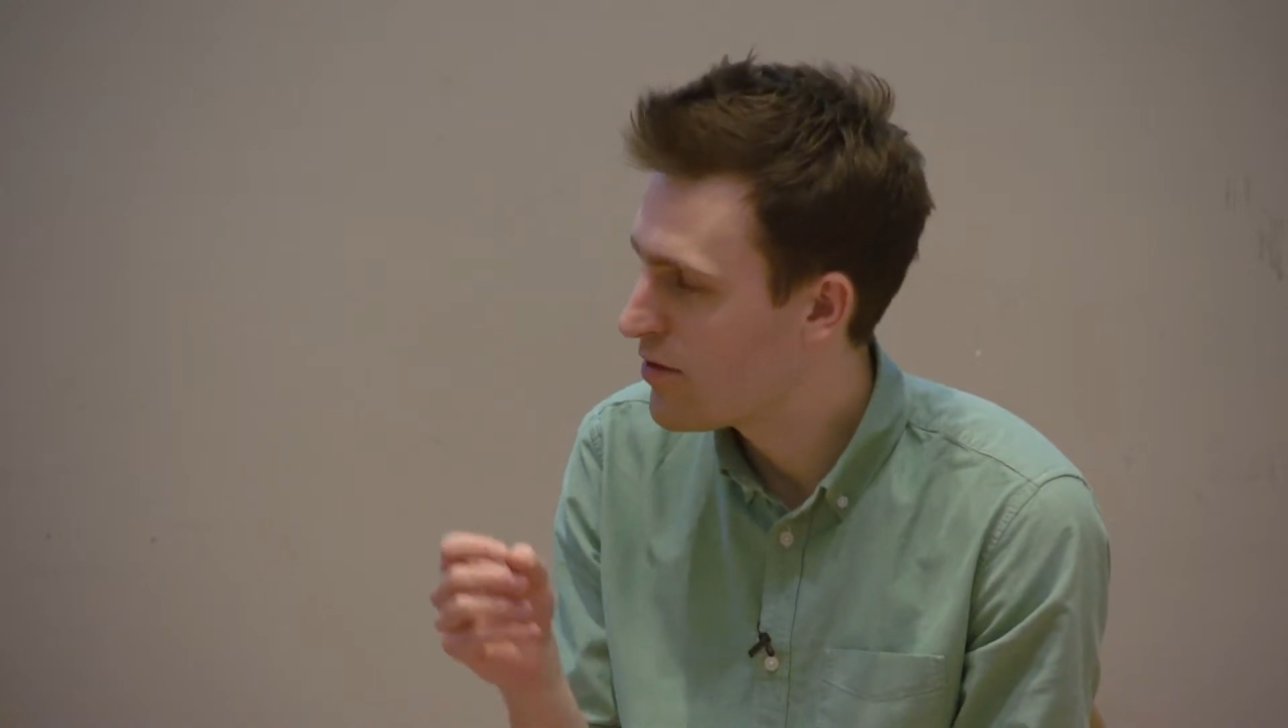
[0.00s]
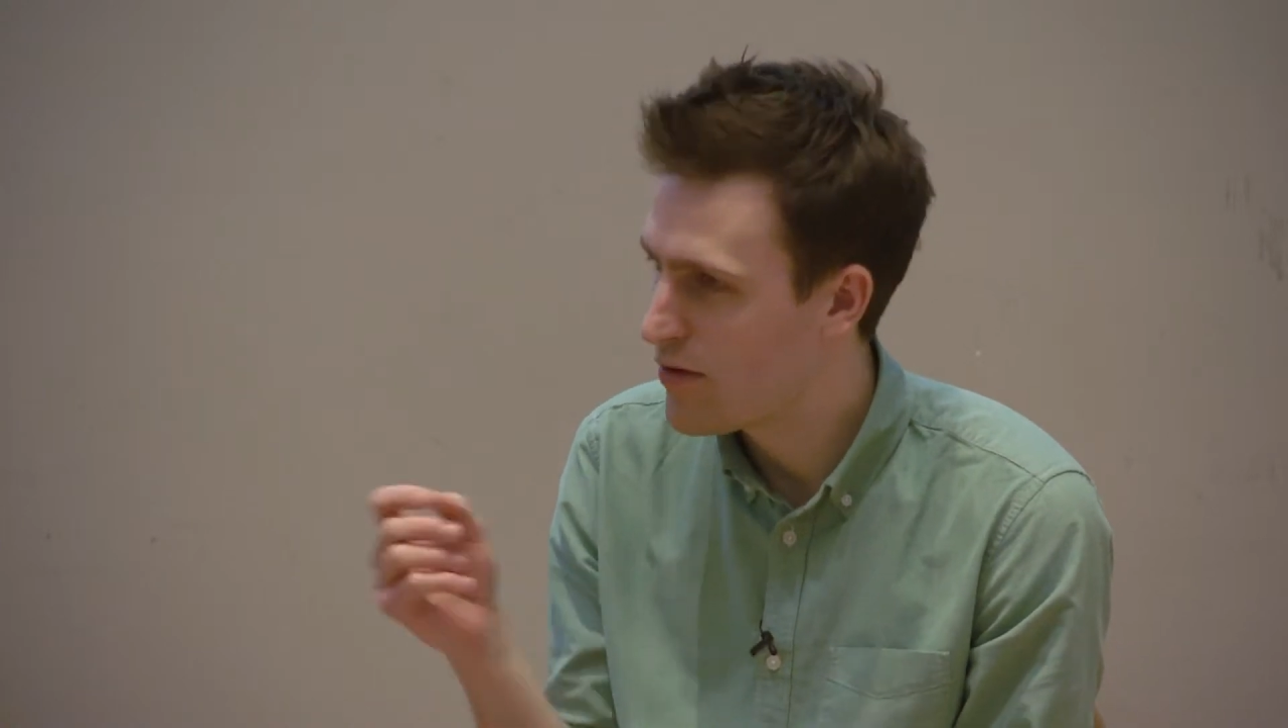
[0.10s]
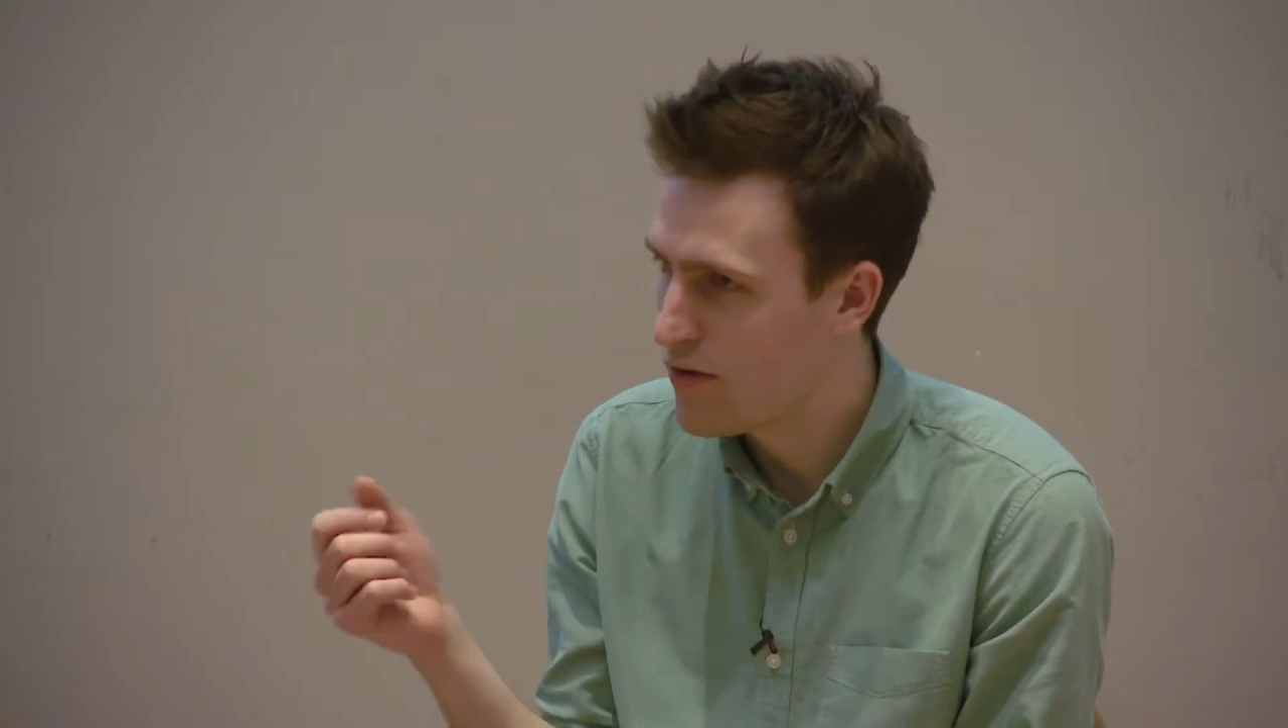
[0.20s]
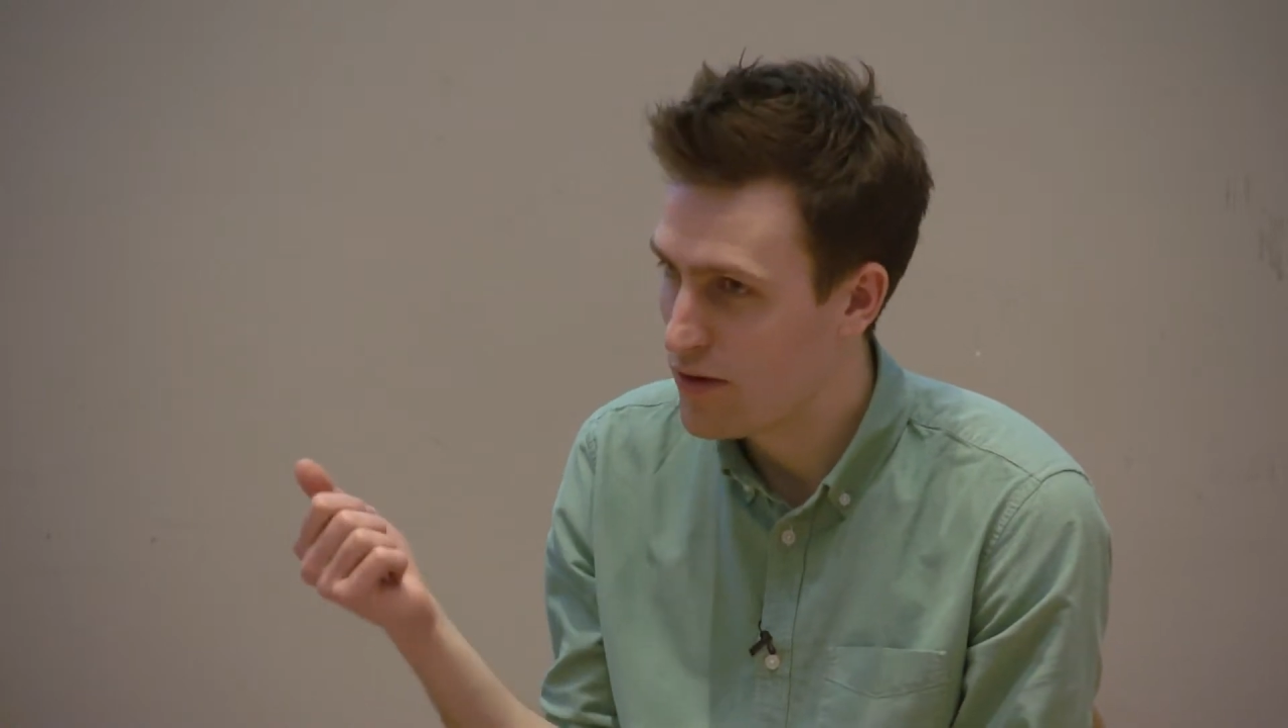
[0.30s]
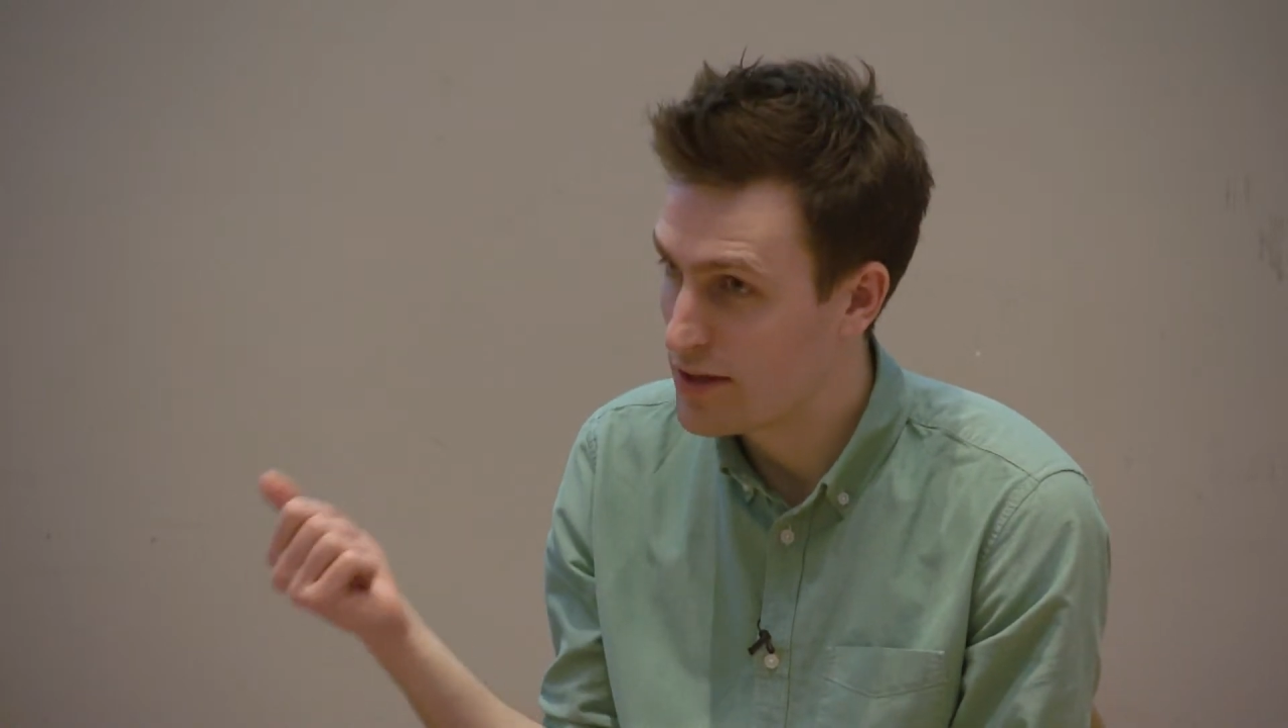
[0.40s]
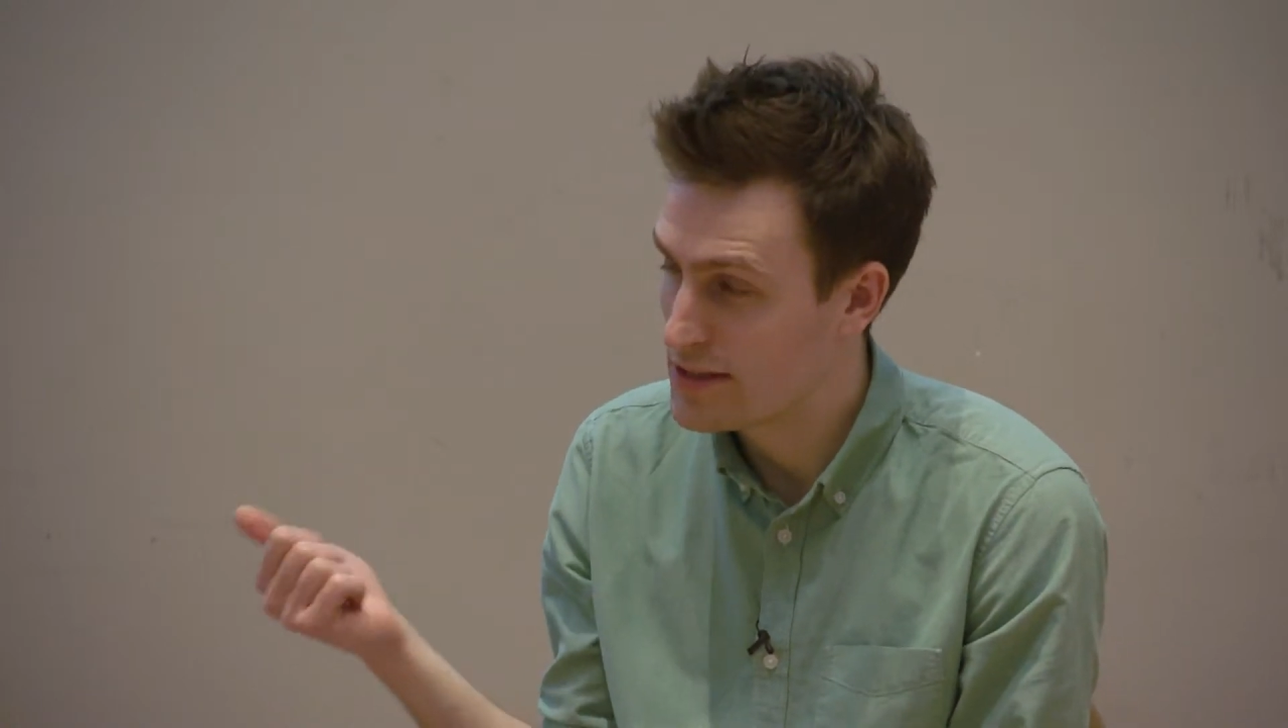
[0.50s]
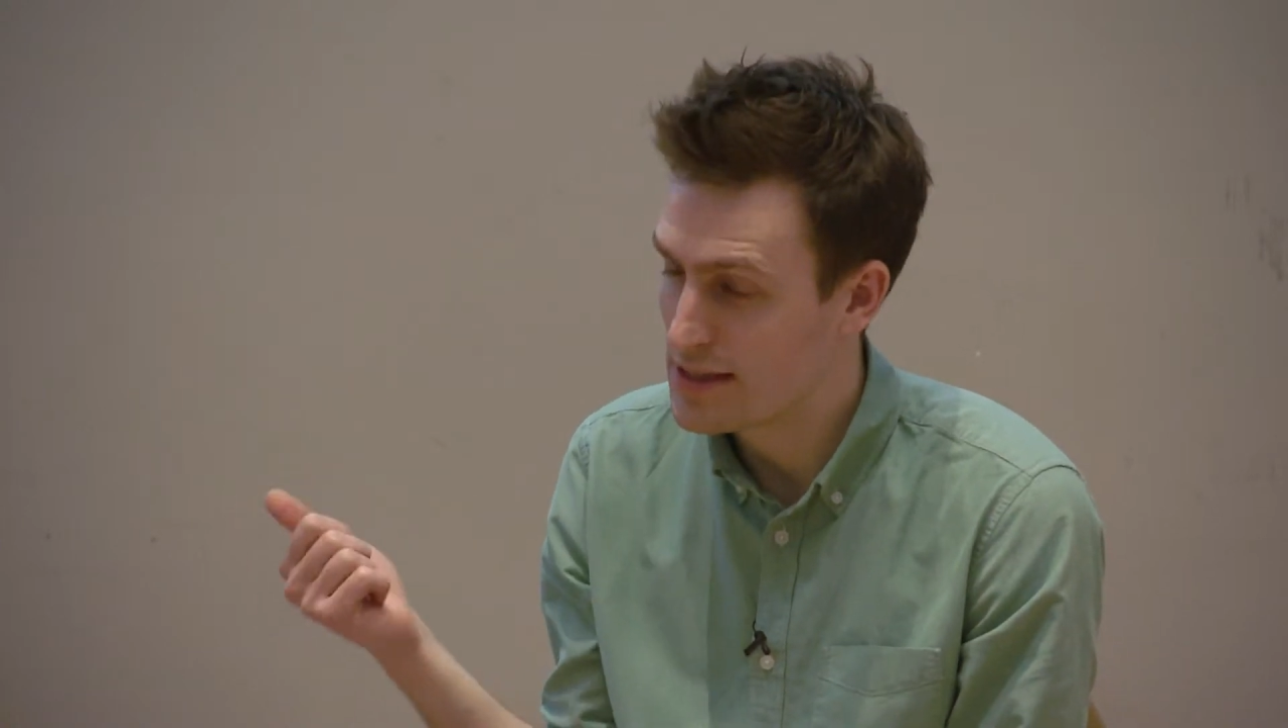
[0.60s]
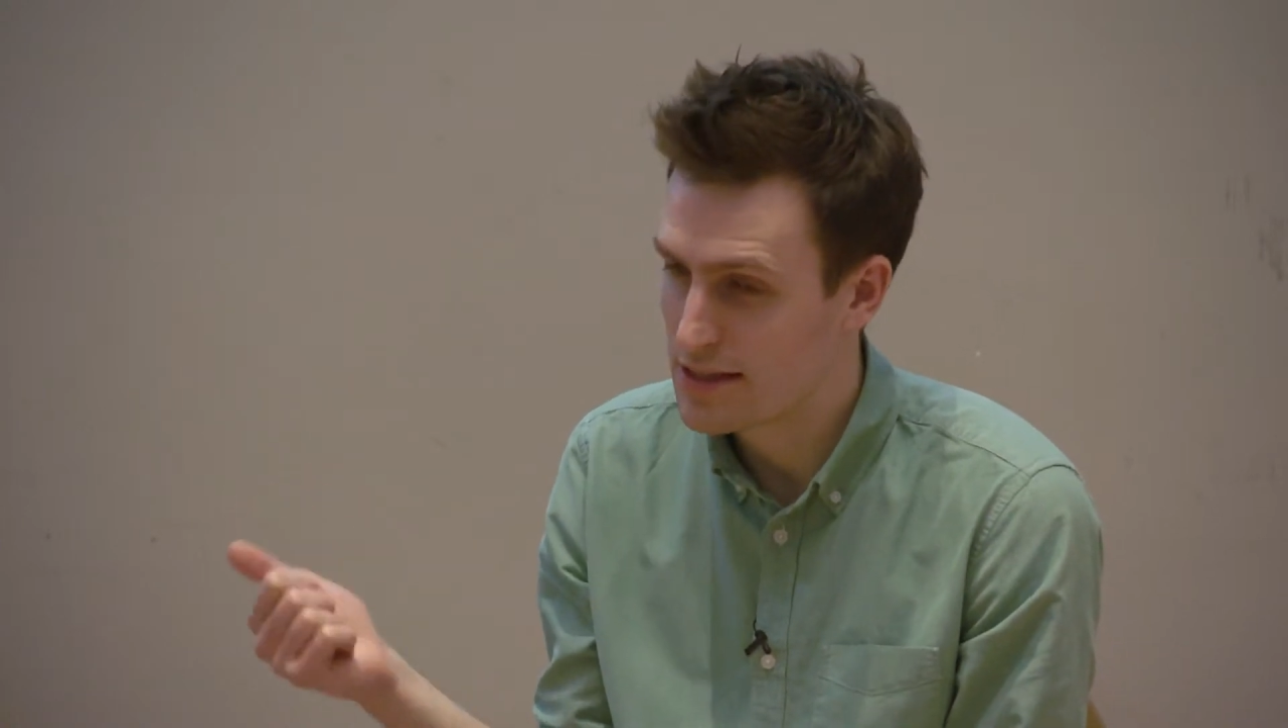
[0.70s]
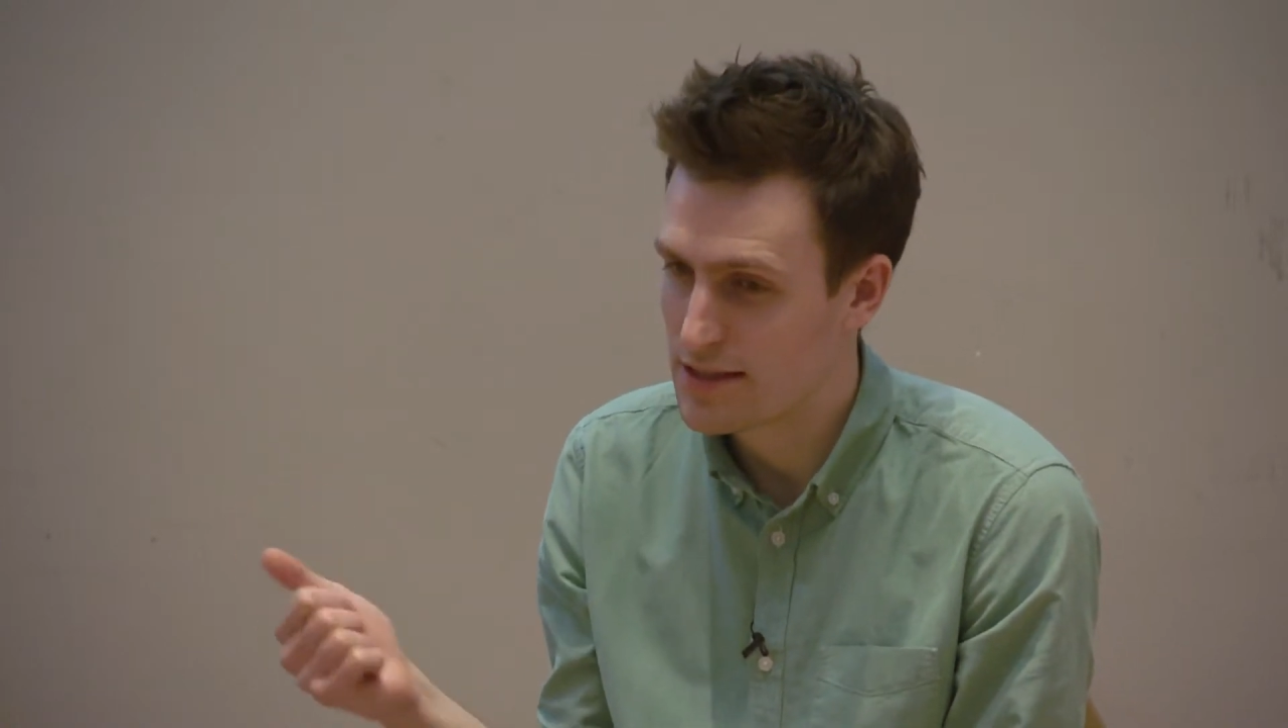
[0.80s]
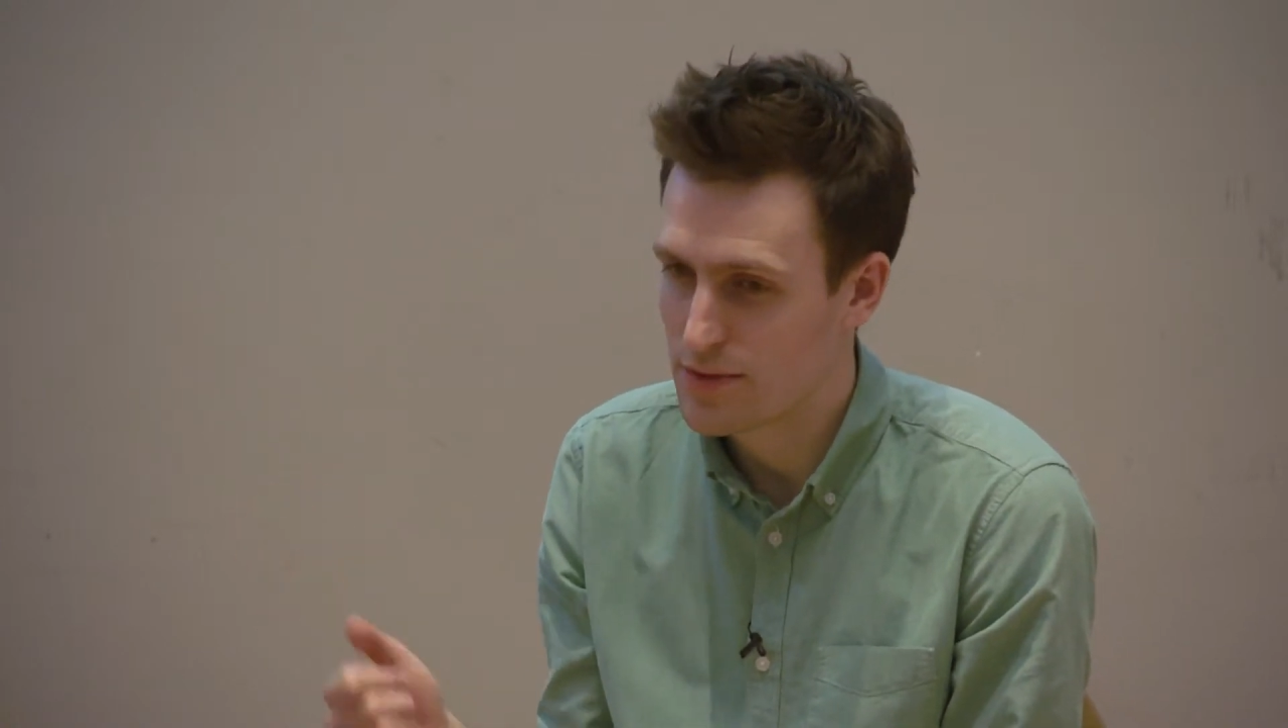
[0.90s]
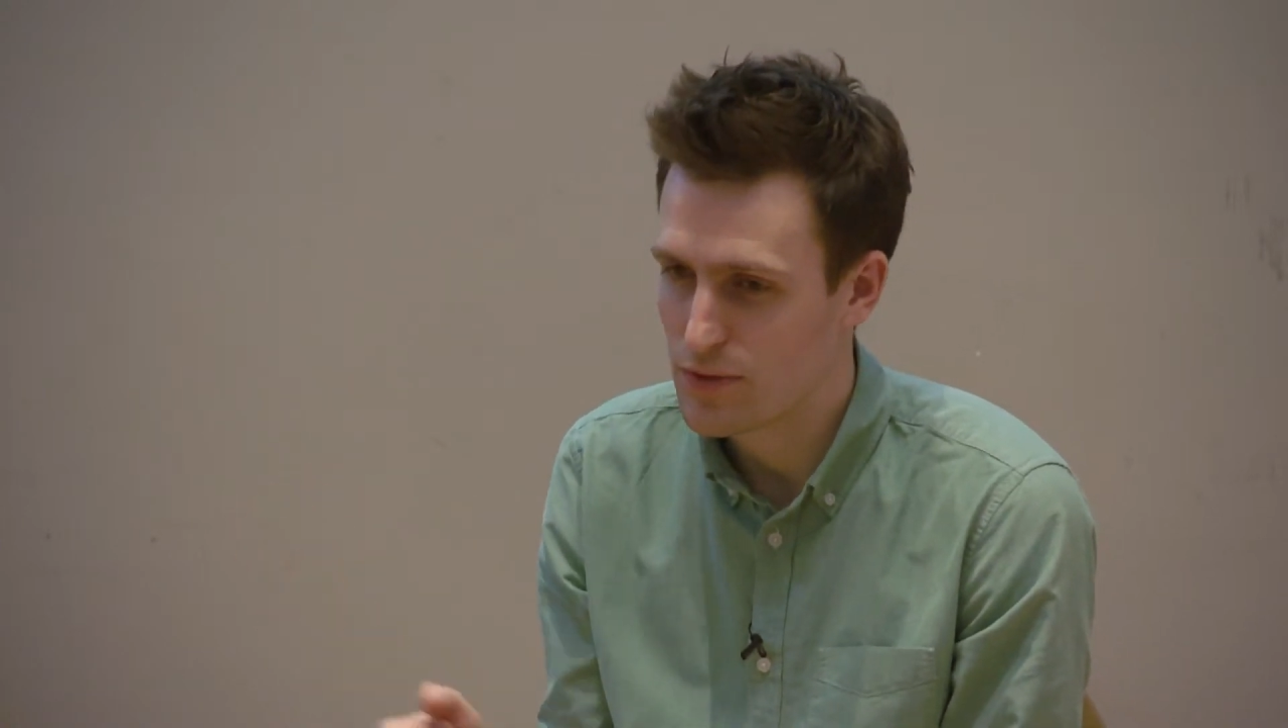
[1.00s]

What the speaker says: core, as Lindsay